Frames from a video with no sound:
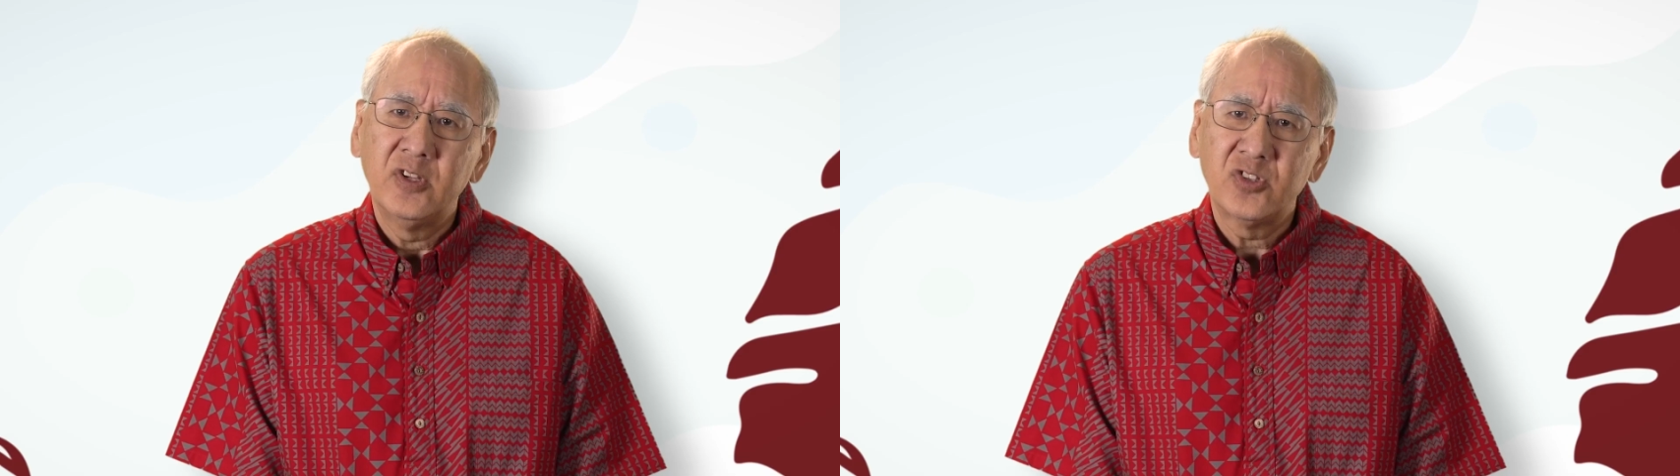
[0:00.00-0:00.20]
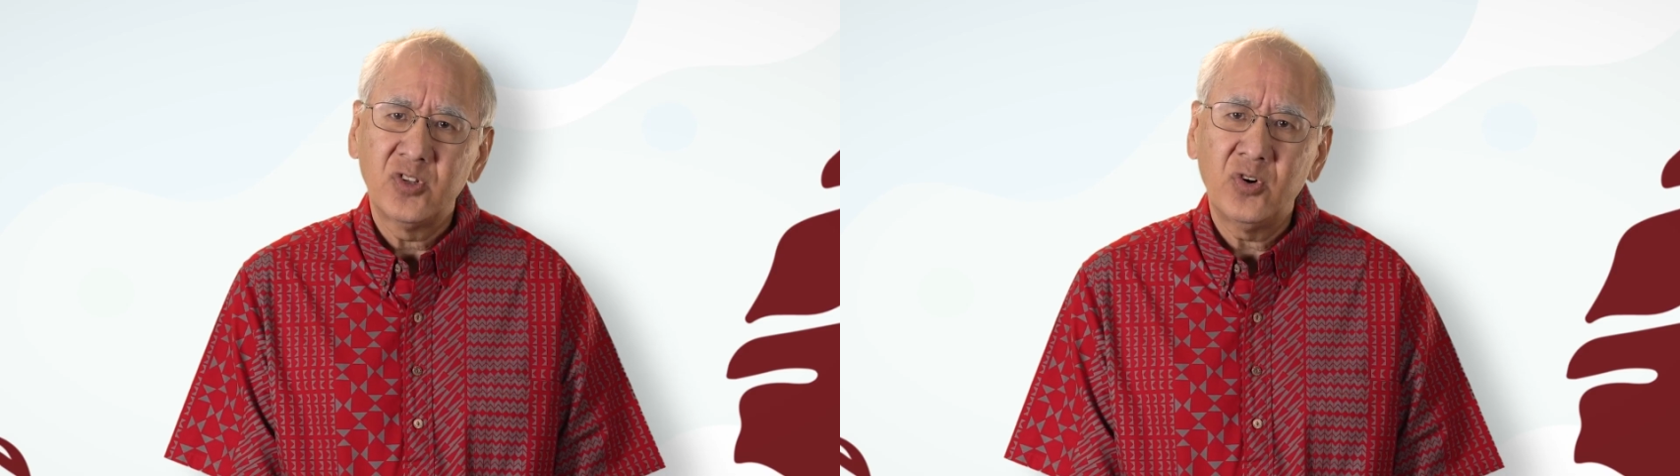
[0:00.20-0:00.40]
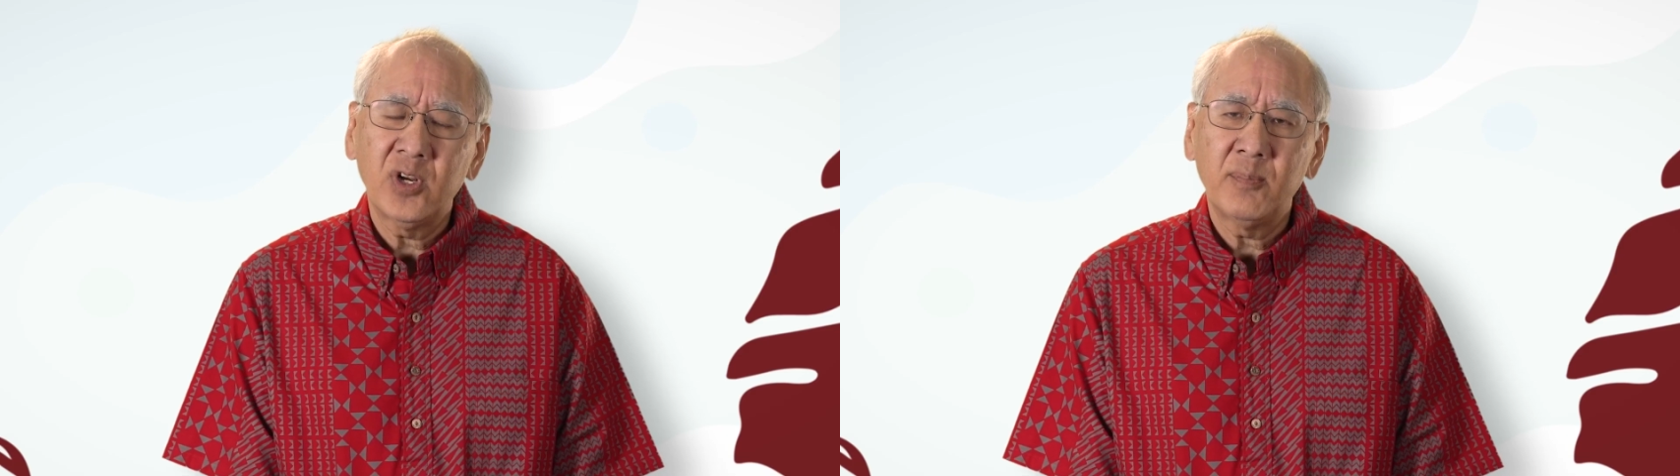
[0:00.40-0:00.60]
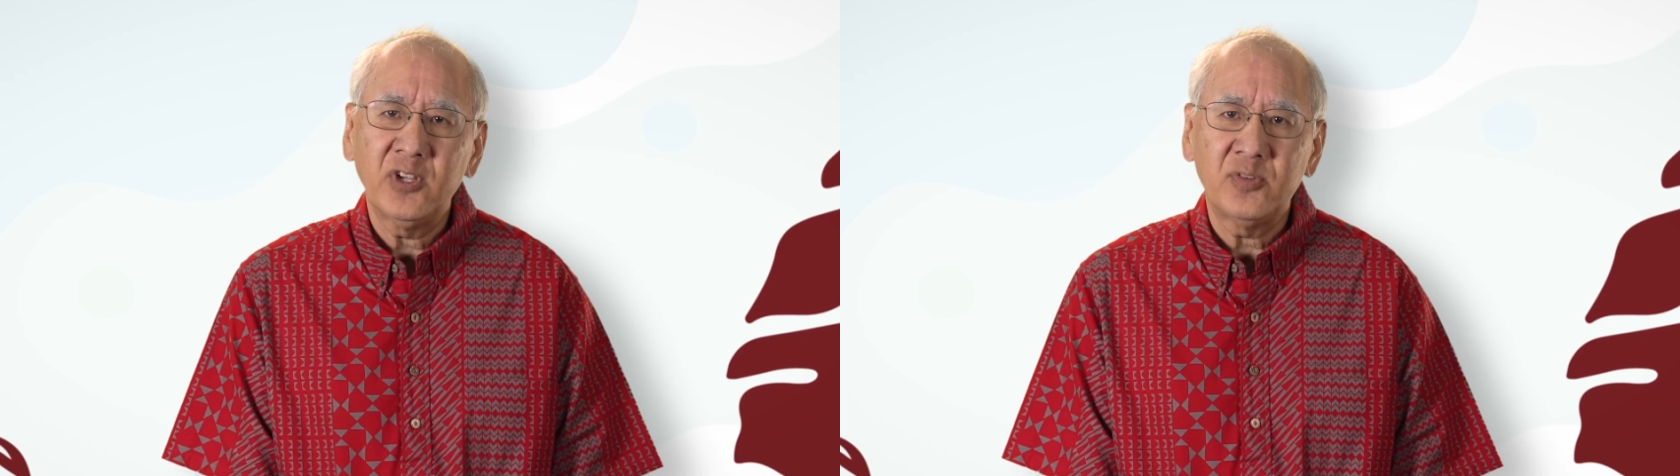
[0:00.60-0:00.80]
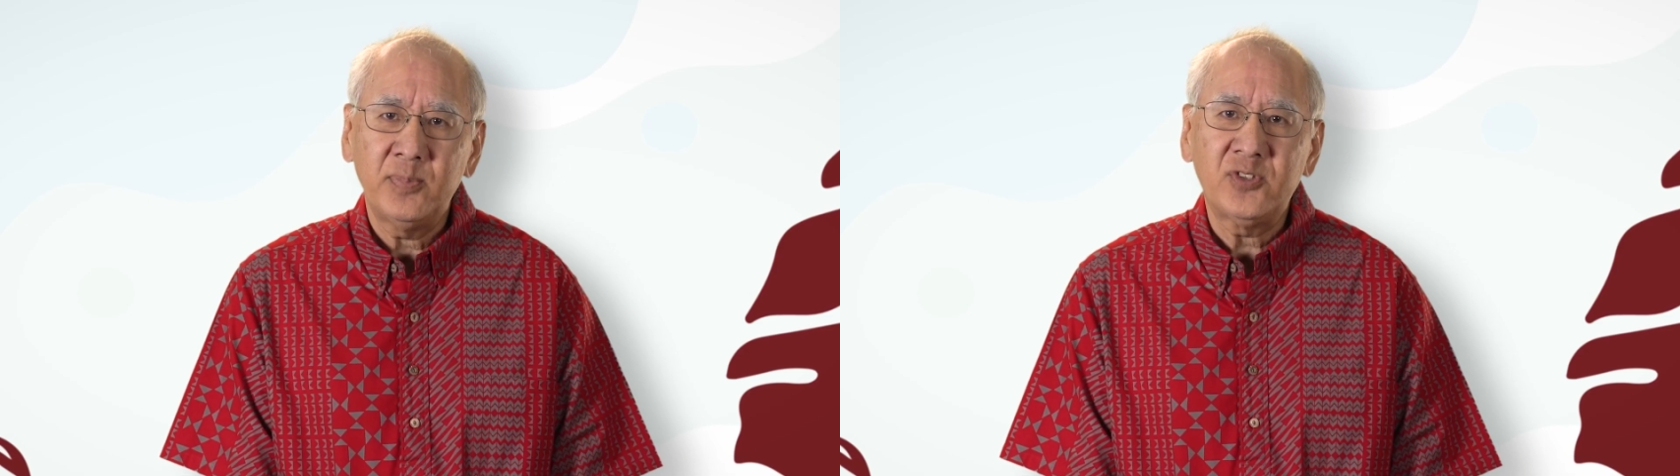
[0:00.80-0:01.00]
slurring my
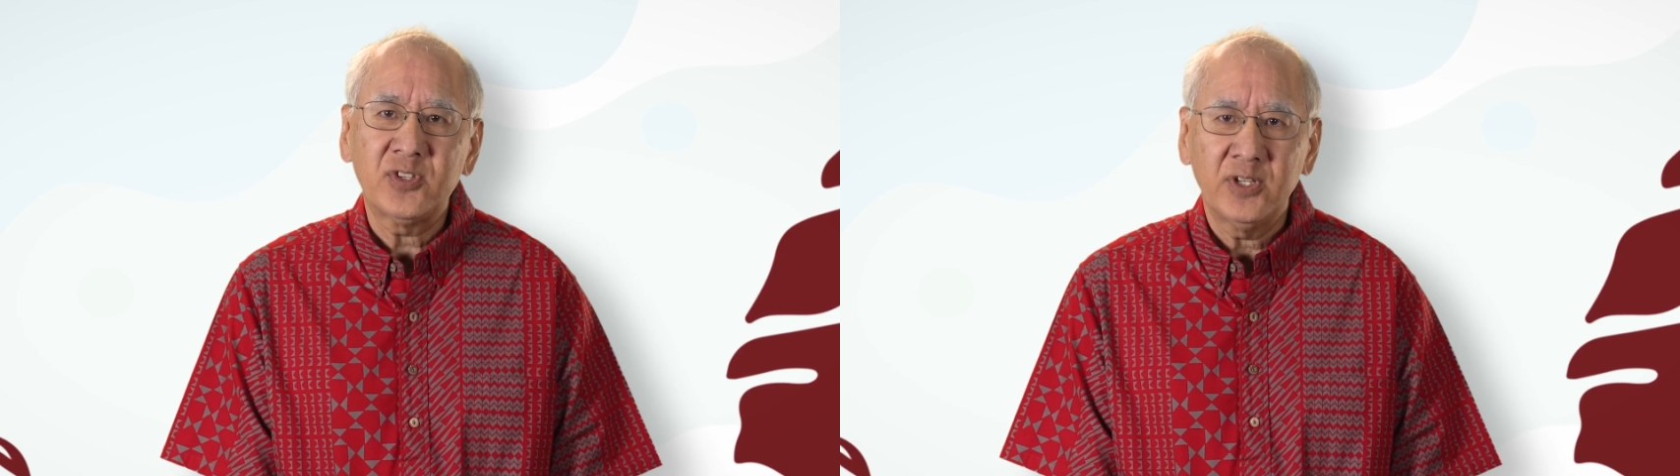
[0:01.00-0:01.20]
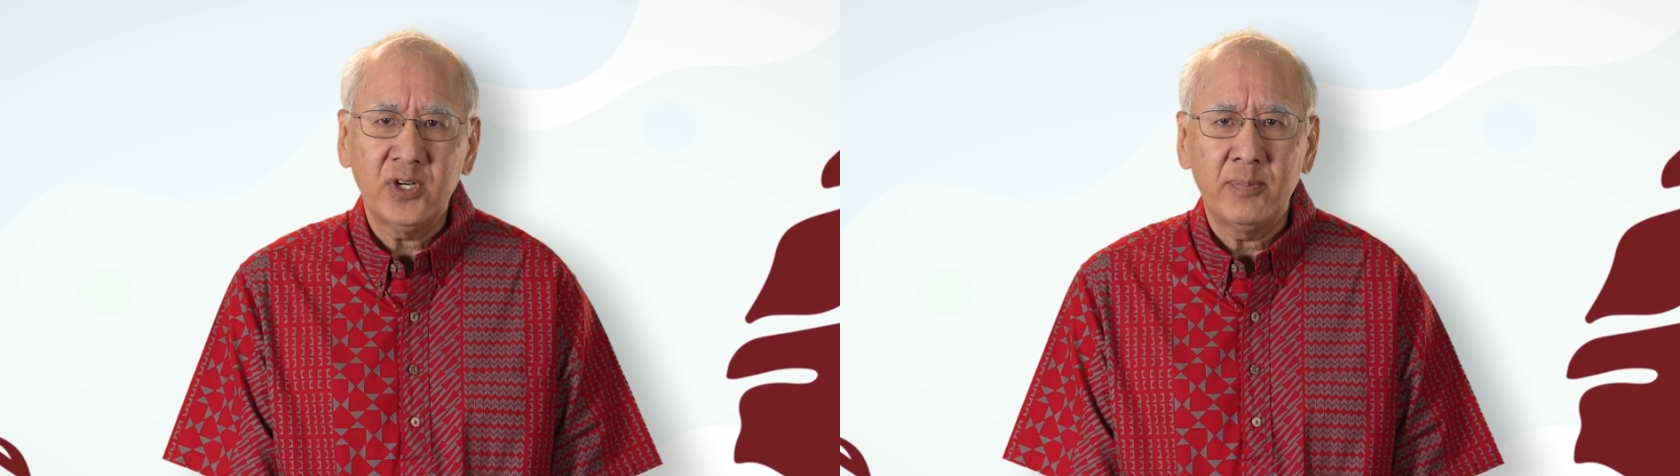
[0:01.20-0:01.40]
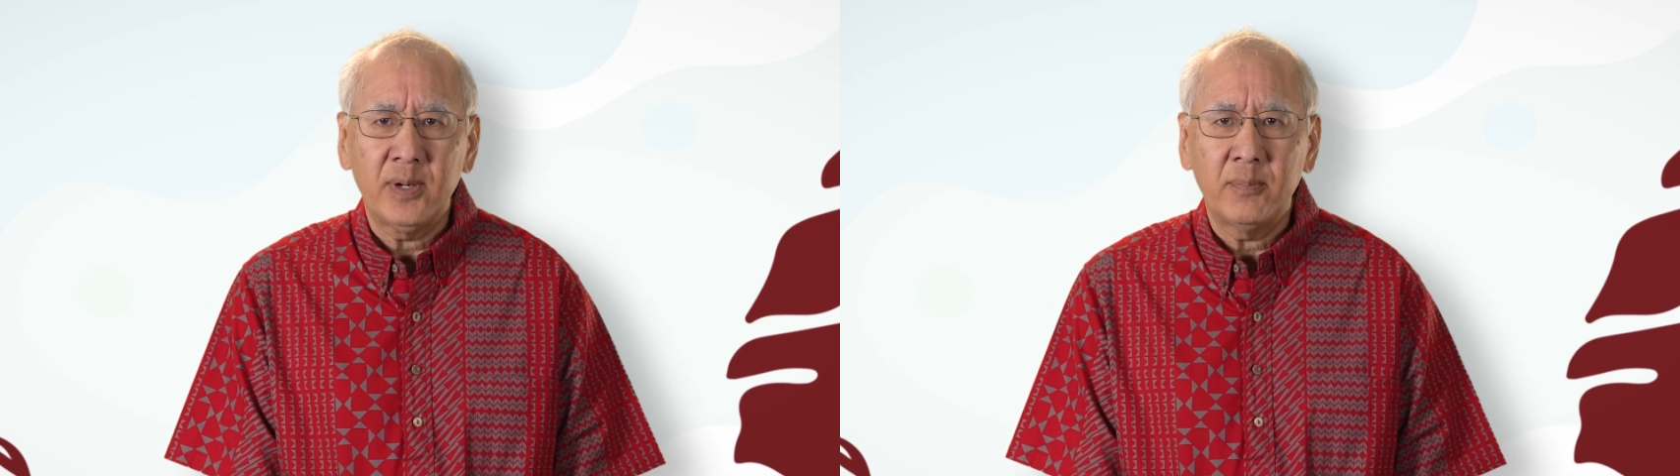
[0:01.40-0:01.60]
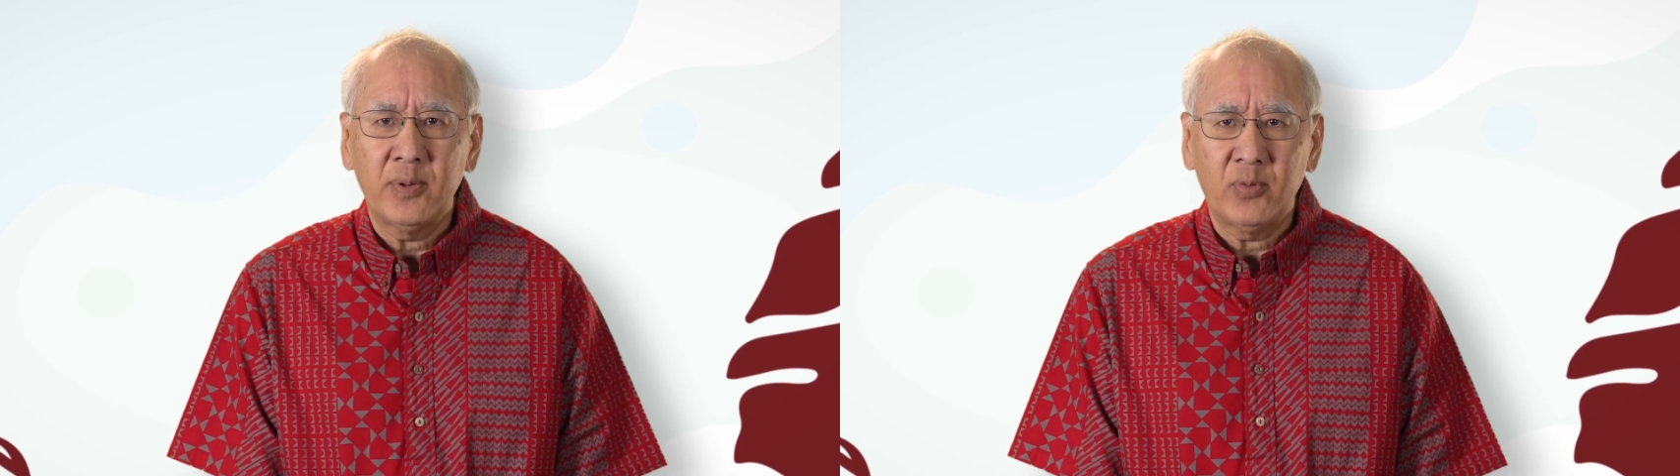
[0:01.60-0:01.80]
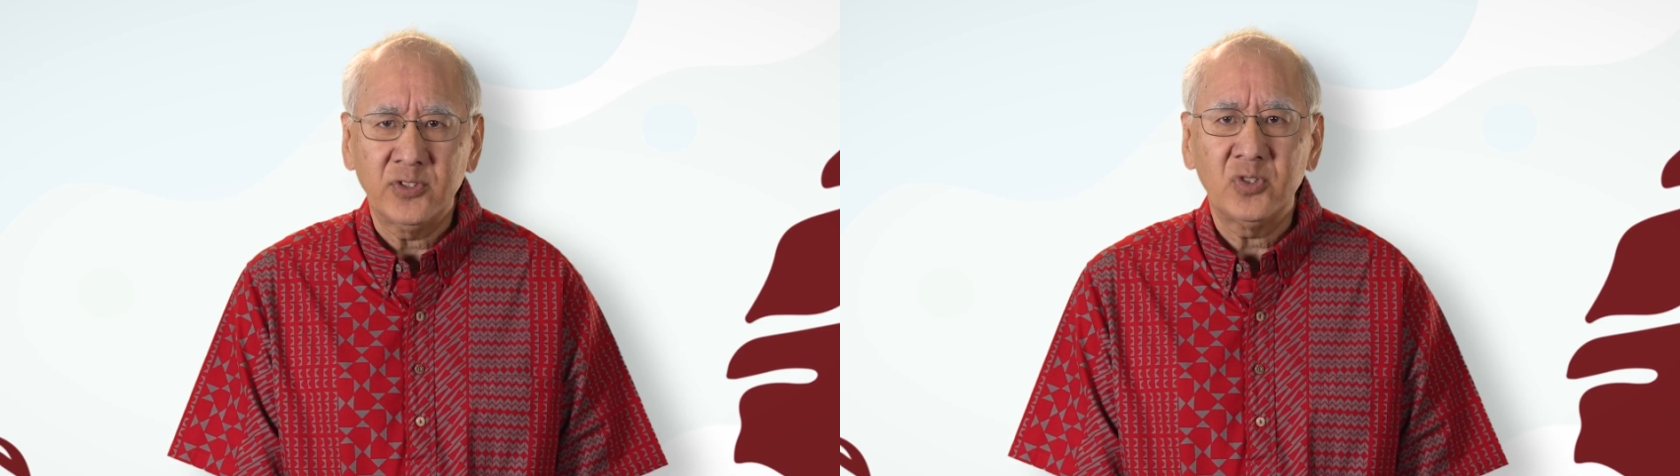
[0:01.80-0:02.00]
speech a little bit,
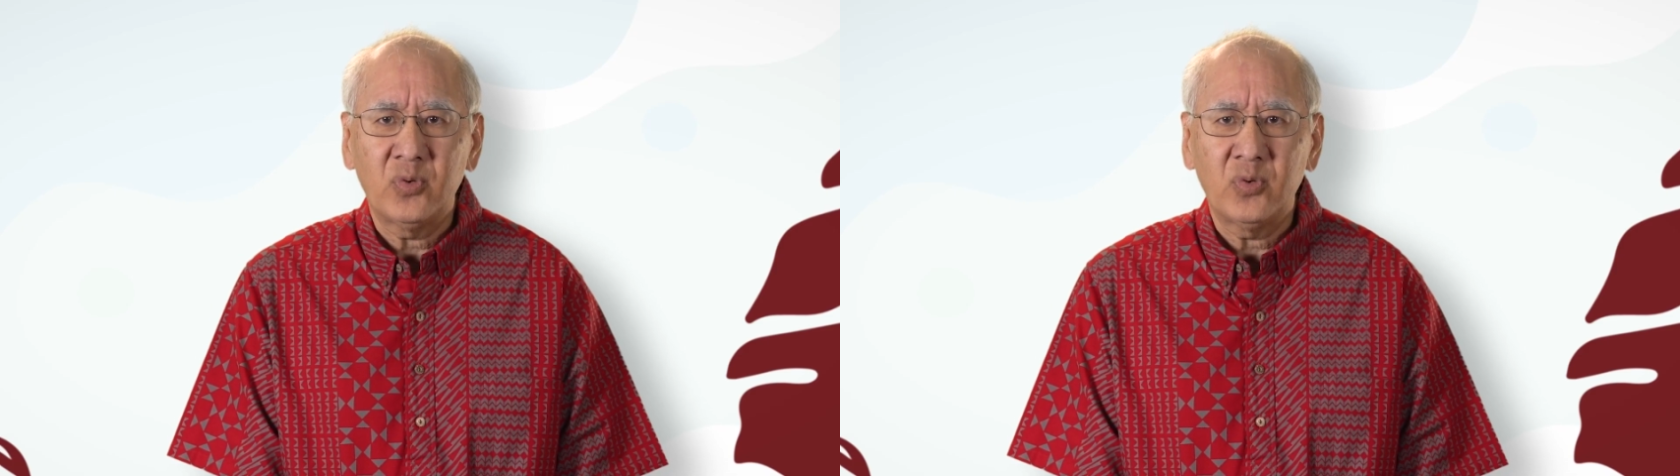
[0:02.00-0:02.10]
but wasn't